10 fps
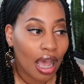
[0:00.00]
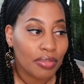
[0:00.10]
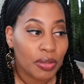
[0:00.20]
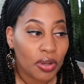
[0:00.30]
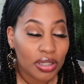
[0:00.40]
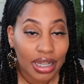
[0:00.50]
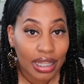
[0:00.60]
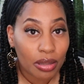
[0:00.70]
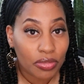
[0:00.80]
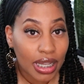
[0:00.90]
I'm supposed to
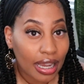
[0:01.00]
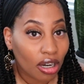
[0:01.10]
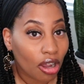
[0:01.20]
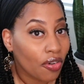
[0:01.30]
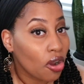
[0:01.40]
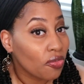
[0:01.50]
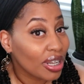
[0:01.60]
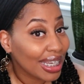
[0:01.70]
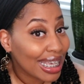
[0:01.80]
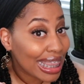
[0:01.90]
get them taken off
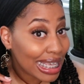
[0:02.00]
hopefully